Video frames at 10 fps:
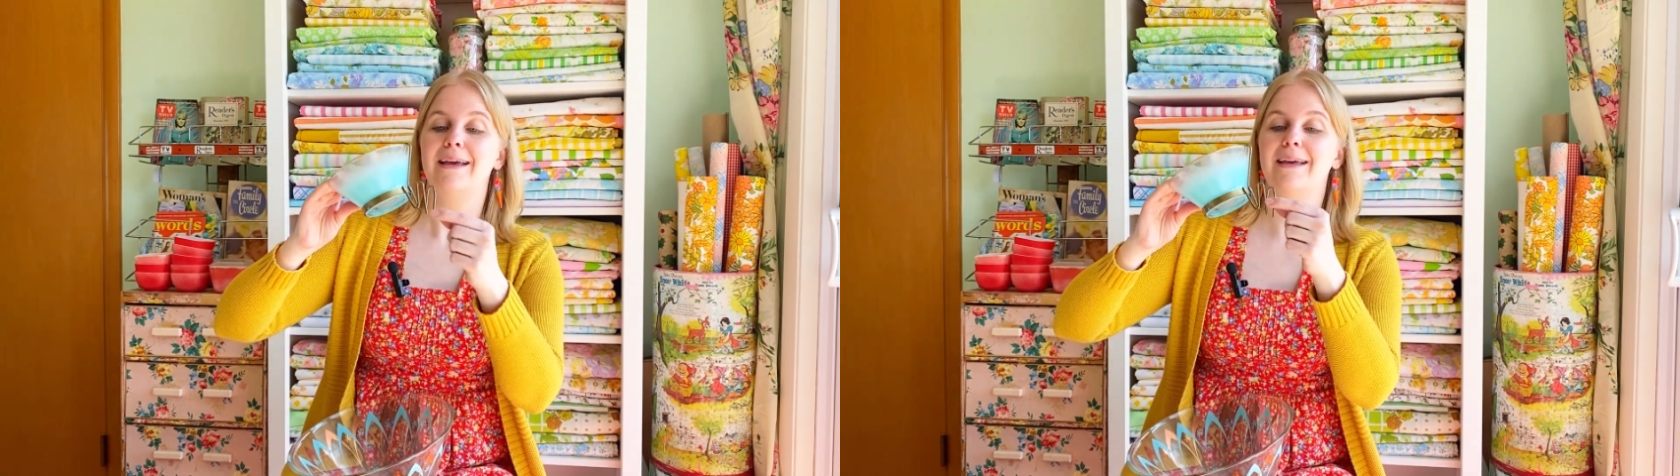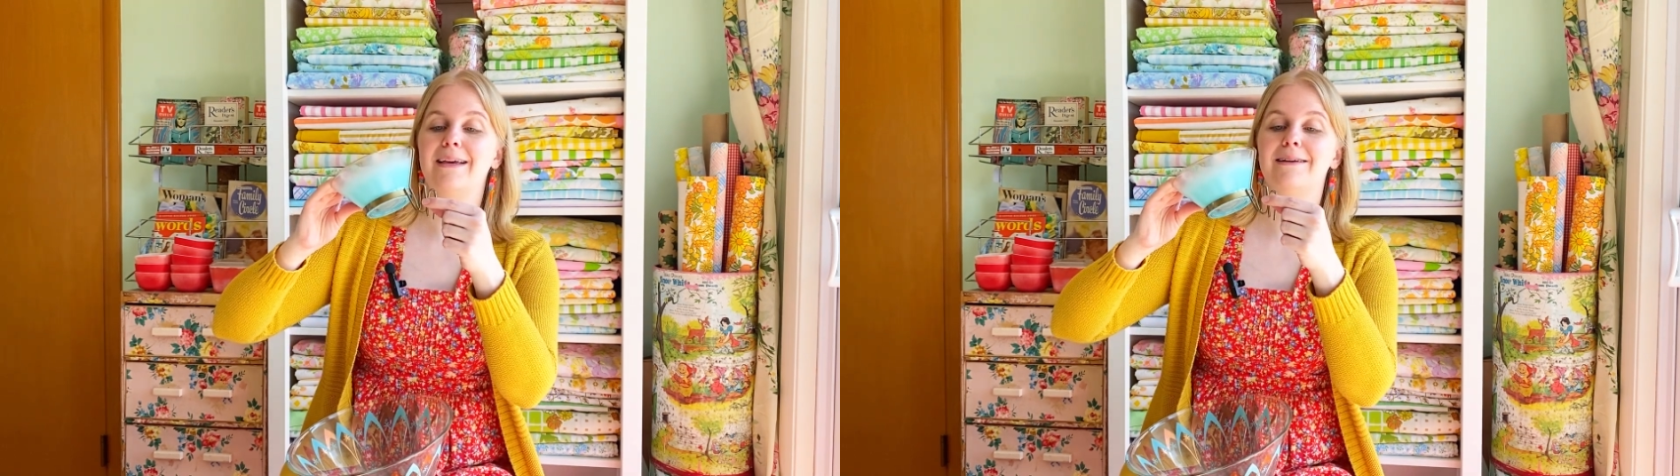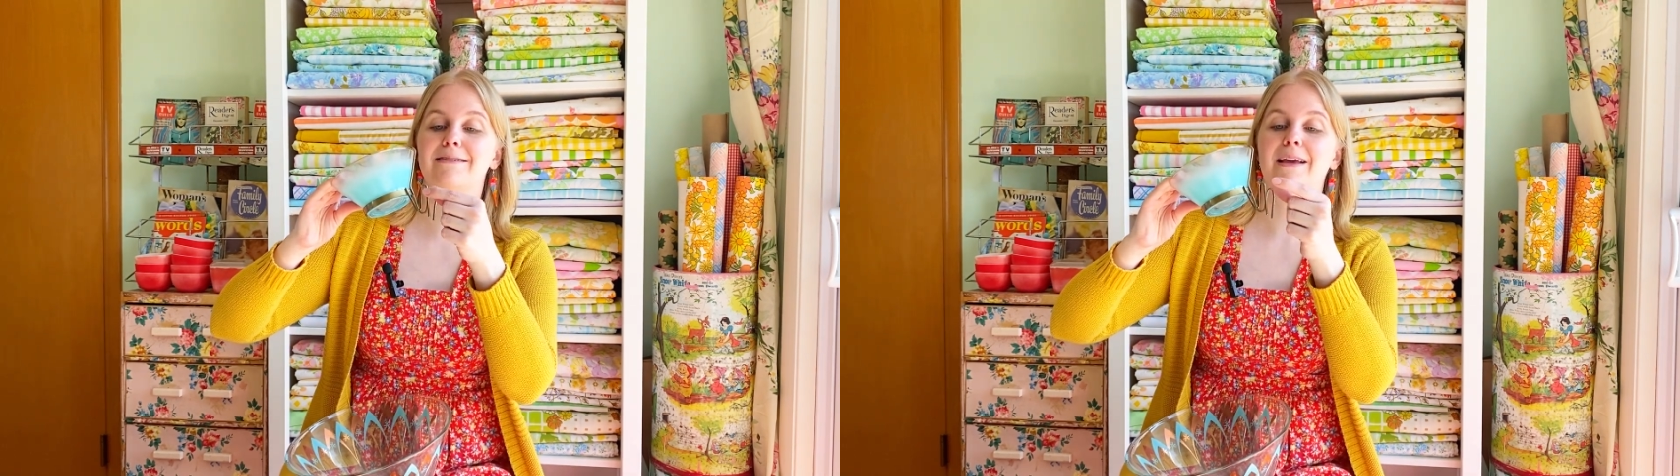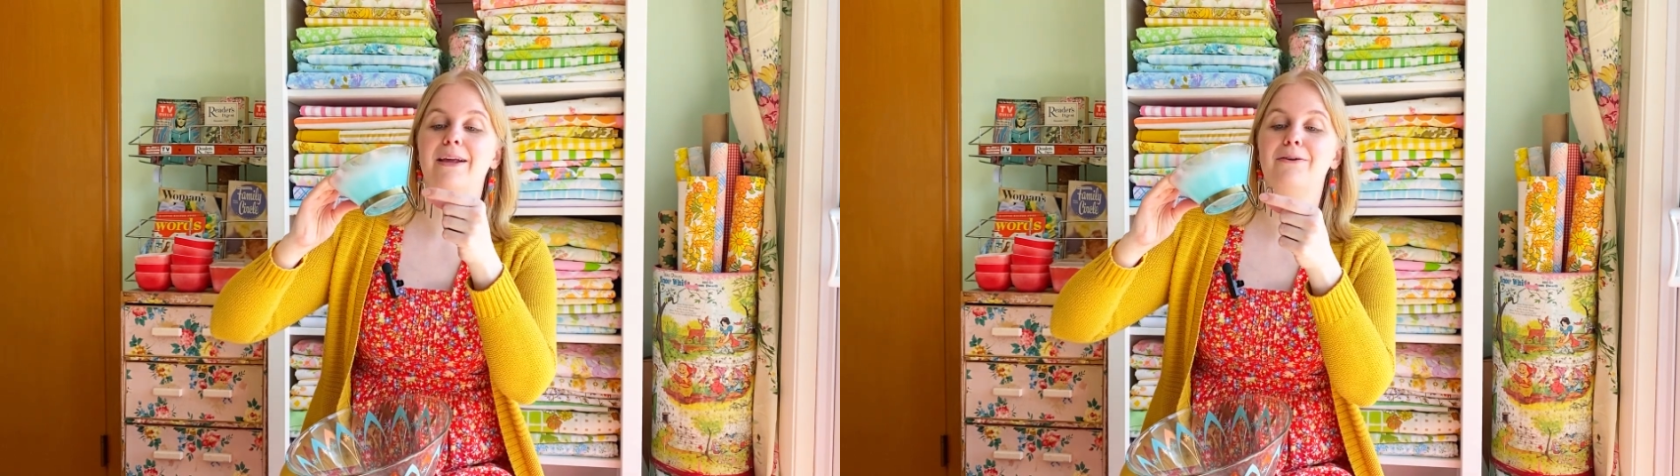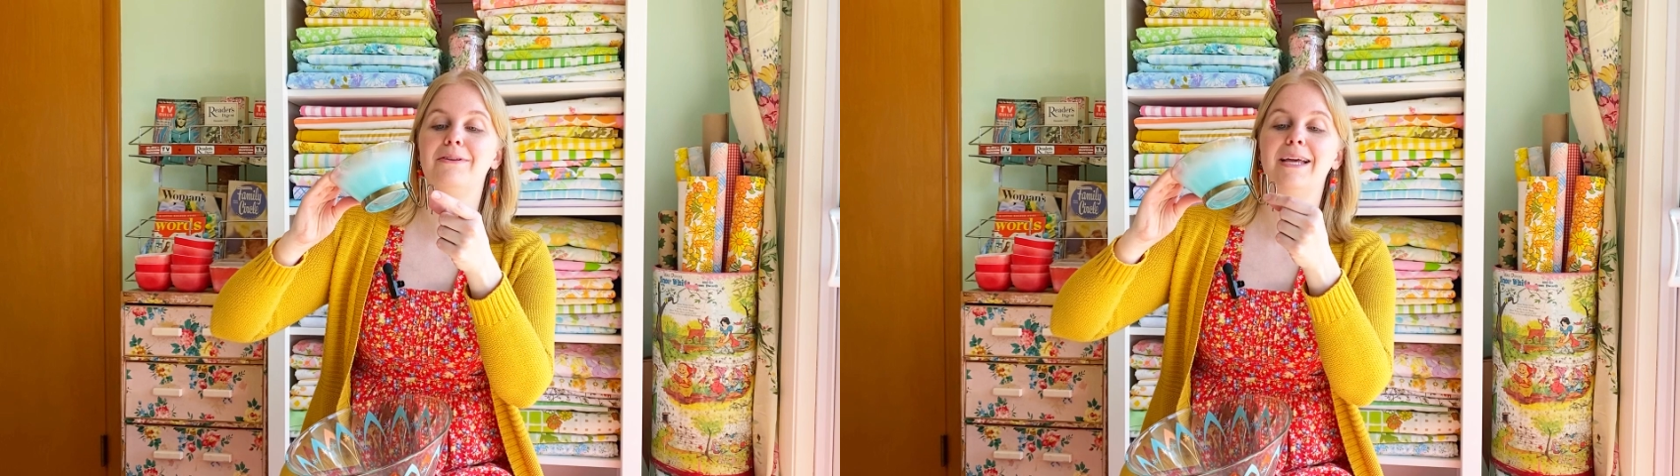is
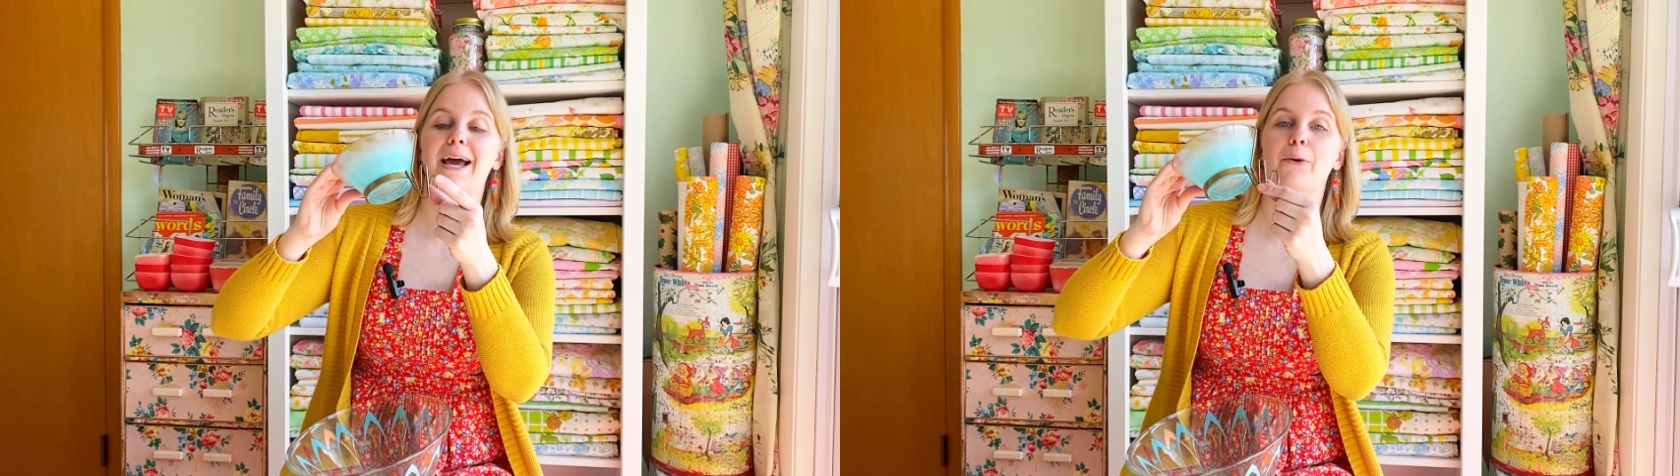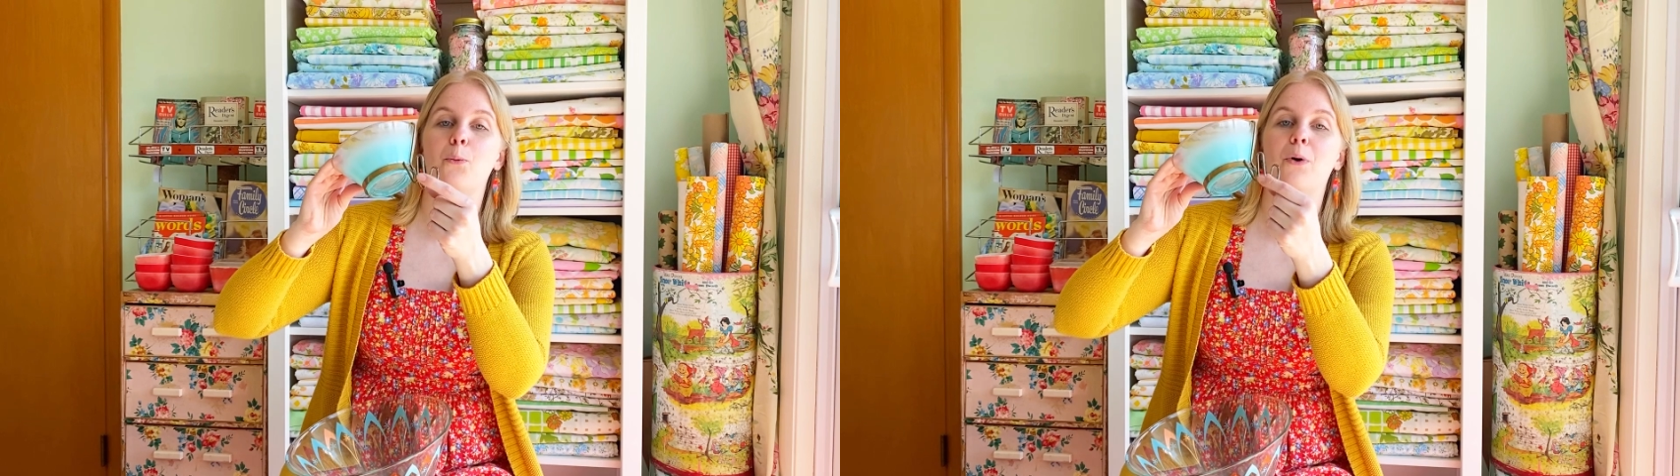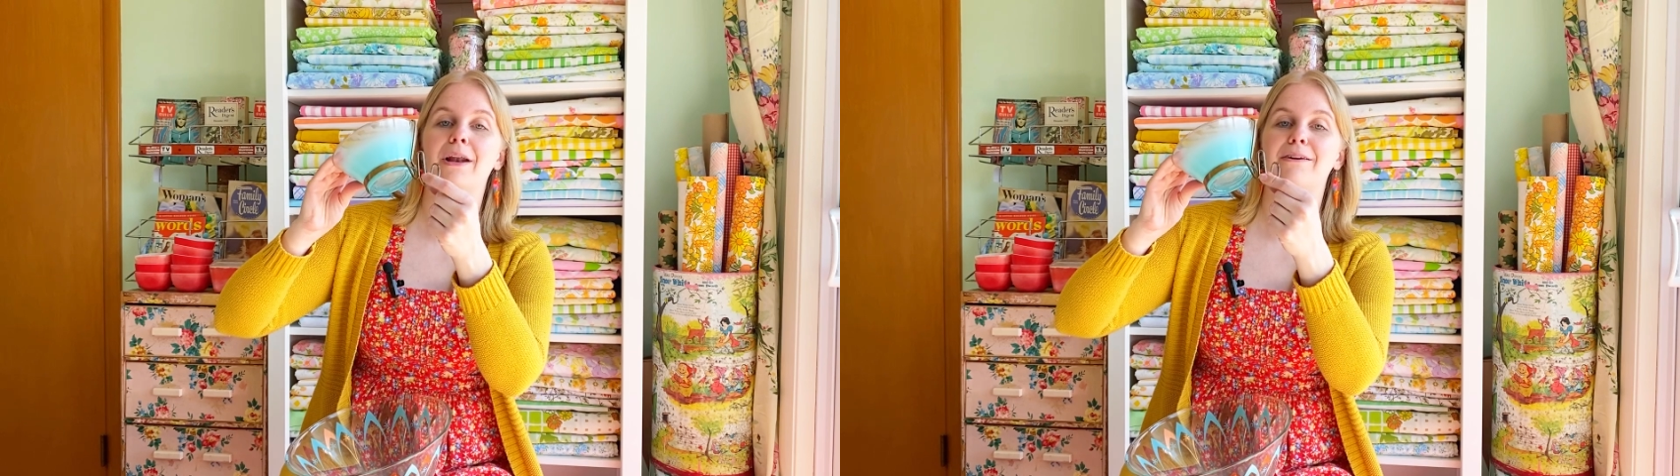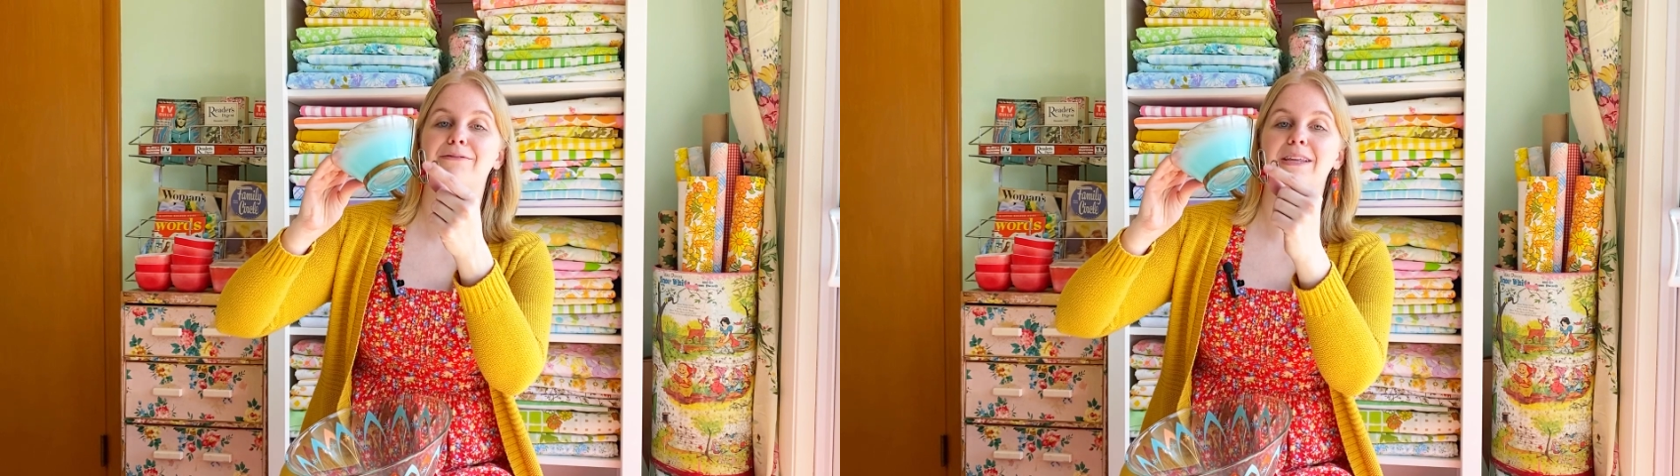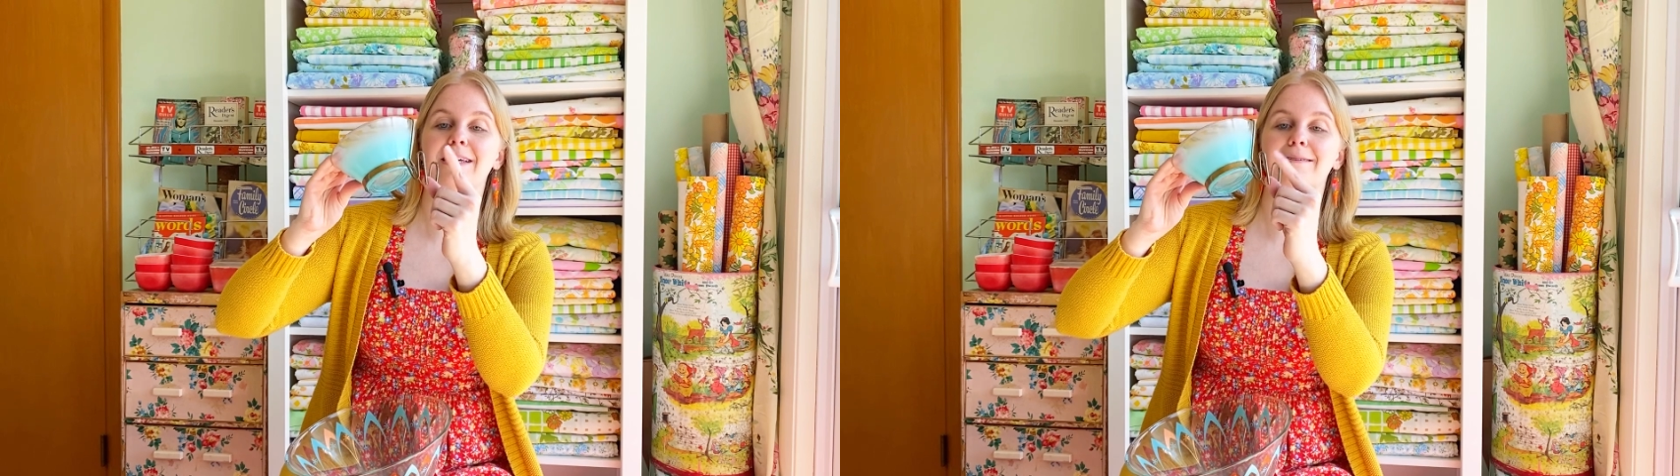it only had one of
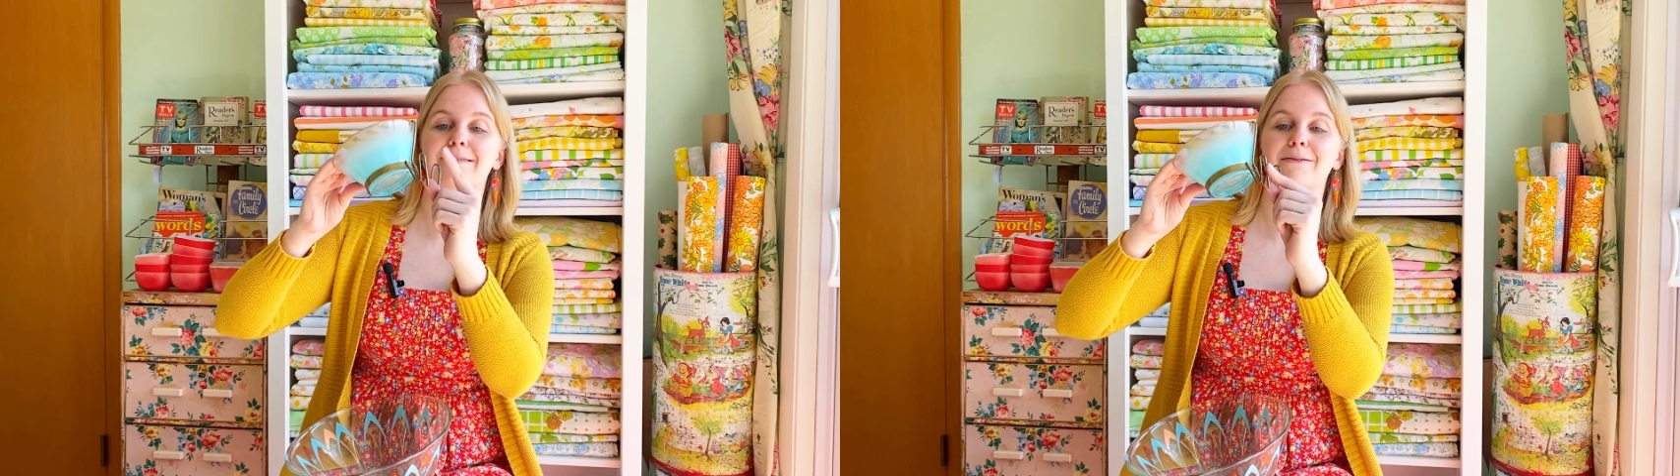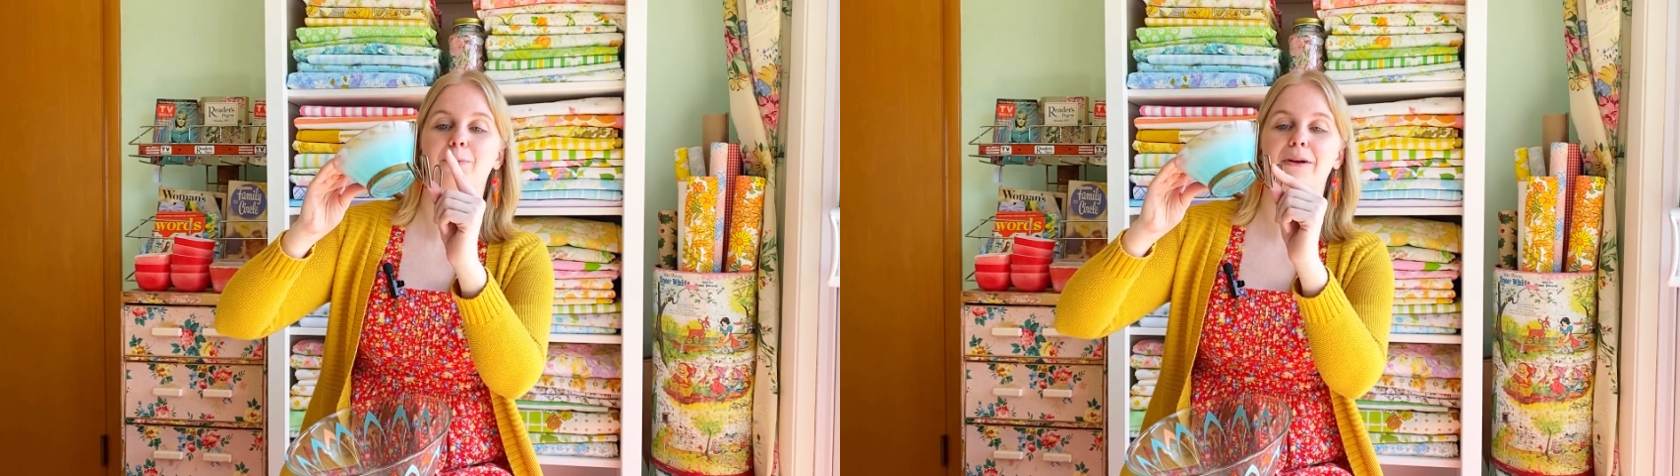these